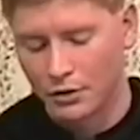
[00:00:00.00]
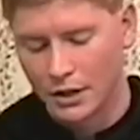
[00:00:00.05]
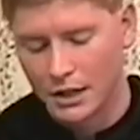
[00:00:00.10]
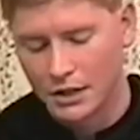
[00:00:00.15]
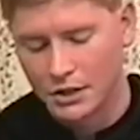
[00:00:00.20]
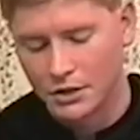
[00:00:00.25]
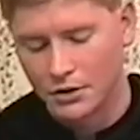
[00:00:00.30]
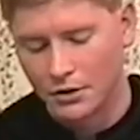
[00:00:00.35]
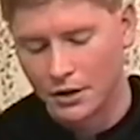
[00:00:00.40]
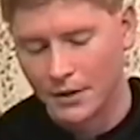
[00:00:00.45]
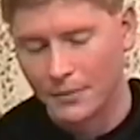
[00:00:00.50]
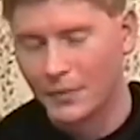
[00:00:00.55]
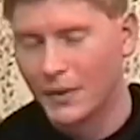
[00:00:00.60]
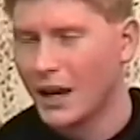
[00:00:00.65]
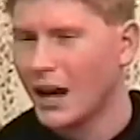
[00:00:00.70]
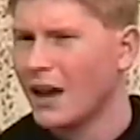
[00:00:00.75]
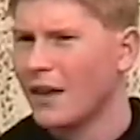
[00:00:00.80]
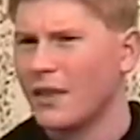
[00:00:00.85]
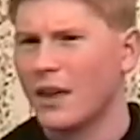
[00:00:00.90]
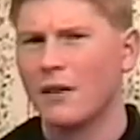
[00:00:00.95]
History.
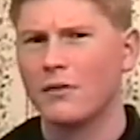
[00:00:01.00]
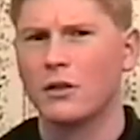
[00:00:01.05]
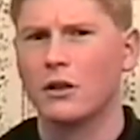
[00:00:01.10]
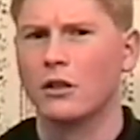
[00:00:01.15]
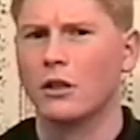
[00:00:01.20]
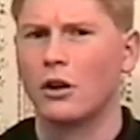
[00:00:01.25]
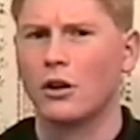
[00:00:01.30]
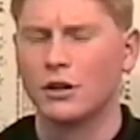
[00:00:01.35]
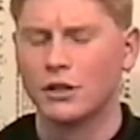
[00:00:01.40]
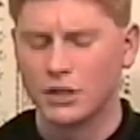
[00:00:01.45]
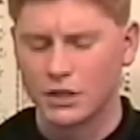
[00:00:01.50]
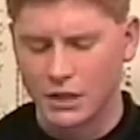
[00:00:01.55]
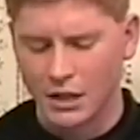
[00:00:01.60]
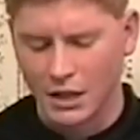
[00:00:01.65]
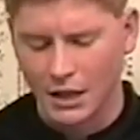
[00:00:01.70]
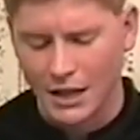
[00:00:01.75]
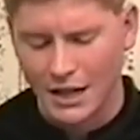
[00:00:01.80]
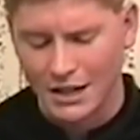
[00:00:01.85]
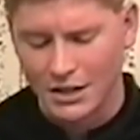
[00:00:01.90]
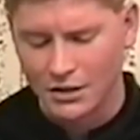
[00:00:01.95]
They have the largest
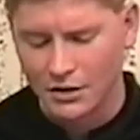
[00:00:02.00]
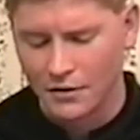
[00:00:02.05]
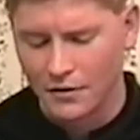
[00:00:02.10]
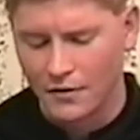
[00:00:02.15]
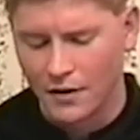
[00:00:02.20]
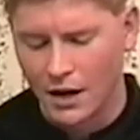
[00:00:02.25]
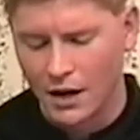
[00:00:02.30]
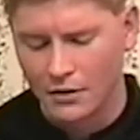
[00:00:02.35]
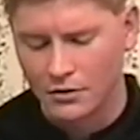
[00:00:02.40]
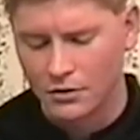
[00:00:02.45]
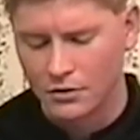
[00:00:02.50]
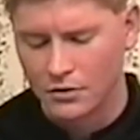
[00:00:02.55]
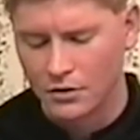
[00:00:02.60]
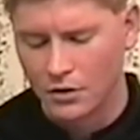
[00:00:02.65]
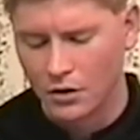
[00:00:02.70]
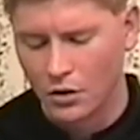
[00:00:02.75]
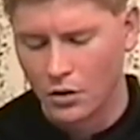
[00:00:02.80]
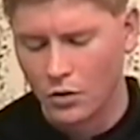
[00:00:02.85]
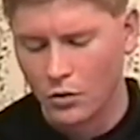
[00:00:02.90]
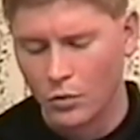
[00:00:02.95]
collection of fossils in
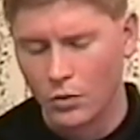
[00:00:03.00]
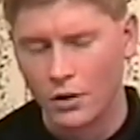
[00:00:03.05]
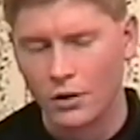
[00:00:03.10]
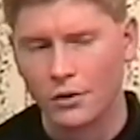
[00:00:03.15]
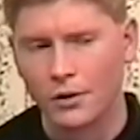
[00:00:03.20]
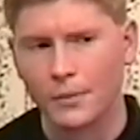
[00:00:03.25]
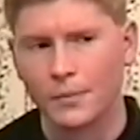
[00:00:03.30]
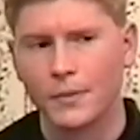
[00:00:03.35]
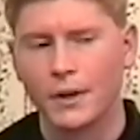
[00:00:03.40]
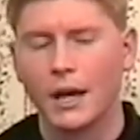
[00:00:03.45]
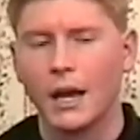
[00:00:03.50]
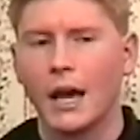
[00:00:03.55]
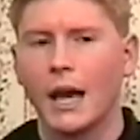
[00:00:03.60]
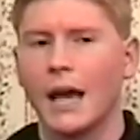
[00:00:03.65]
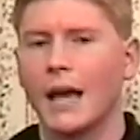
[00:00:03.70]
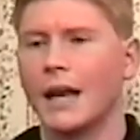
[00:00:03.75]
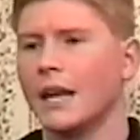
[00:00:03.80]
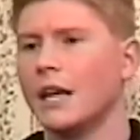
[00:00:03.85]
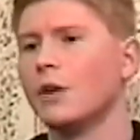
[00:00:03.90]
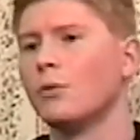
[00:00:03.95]
the whole world.
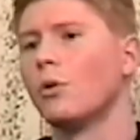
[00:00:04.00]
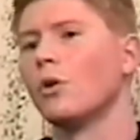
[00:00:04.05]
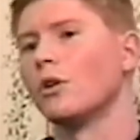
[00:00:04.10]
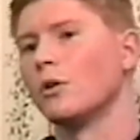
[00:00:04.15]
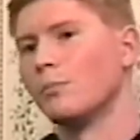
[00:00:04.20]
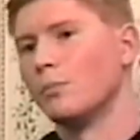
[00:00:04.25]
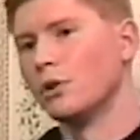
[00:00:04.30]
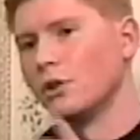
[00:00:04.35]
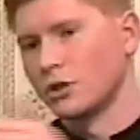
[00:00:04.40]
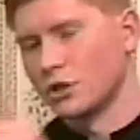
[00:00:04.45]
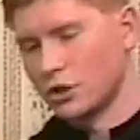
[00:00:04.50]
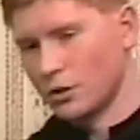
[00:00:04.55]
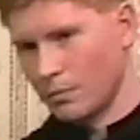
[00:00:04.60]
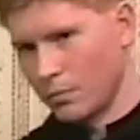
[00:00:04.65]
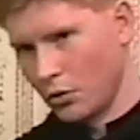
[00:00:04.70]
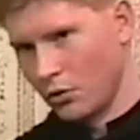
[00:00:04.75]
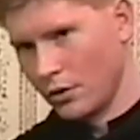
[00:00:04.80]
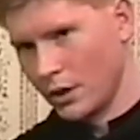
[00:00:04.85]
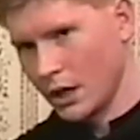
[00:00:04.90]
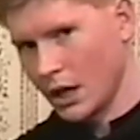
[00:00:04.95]
And he wrote a book
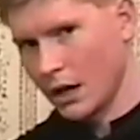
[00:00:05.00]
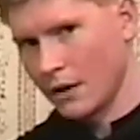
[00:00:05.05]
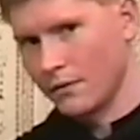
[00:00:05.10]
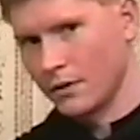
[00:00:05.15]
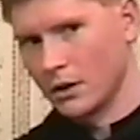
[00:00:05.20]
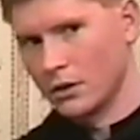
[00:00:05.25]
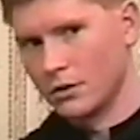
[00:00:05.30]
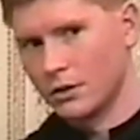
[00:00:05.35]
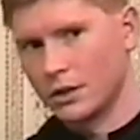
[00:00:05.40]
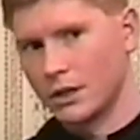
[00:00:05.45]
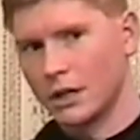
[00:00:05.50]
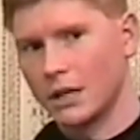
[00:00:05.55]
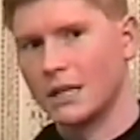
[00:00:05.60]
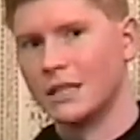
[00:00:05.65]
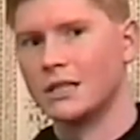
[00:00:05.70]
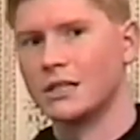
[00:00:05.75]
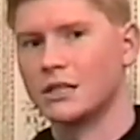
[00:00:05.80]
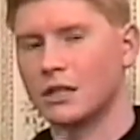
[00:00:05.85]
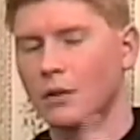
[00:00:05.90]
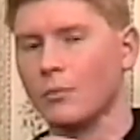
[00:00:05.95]
supporting evolution,
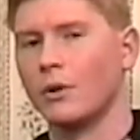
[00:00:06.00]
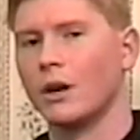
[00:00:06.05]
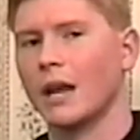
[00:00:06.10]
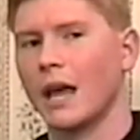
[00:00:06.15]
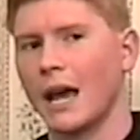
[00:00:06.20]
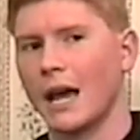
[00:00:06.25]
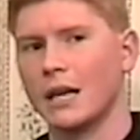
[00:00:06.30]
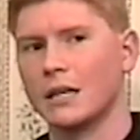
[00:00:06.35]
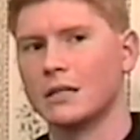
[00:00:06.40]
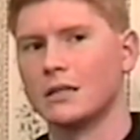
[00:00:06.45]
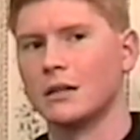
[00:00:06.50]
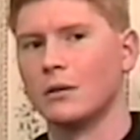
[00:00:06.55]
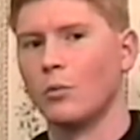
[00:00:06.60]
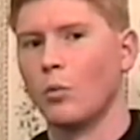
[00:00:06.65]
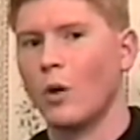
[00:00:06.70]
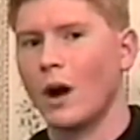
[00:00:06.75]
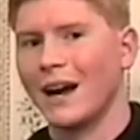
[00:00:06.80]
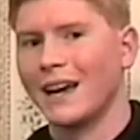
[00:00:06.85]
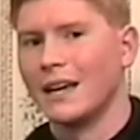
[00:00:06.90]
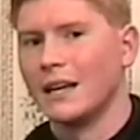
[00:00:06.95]
and someone asked him
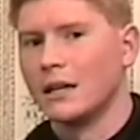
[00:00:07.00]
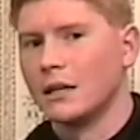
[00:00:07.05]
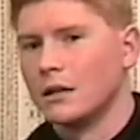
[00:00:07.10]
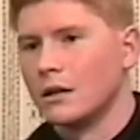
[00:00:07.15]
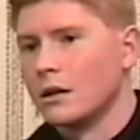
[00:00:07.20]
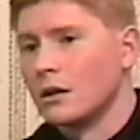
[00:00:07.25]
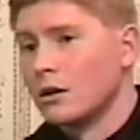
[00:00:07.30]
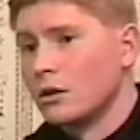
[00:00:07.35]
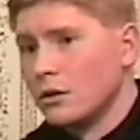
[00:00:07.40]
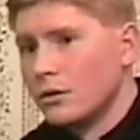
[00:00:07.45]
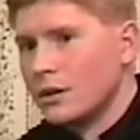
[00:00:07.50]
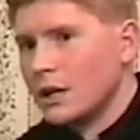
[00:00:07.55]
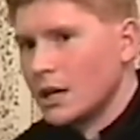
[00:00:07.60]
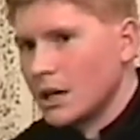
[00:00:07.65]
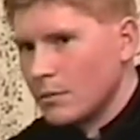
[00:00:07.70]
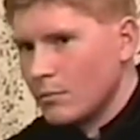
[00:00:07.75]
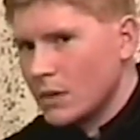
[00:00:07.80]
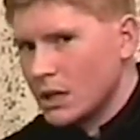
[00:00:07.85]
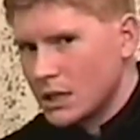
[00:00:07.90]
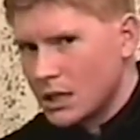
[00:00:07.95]
why he didn't include
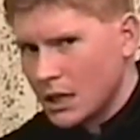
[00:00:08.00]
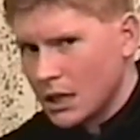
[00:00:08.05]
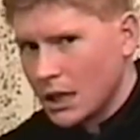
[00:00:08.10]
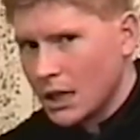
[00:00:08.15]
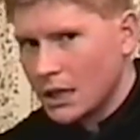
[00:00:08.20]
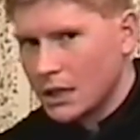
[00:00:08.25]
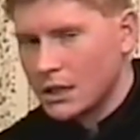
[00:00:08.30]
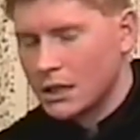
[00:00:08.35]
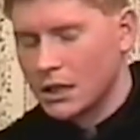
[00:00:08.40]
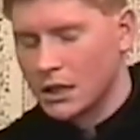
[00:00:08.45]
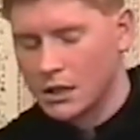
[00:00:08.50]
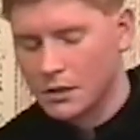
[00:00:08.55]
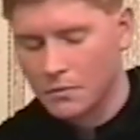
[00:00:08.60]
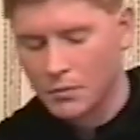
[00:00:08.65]
any missing links in his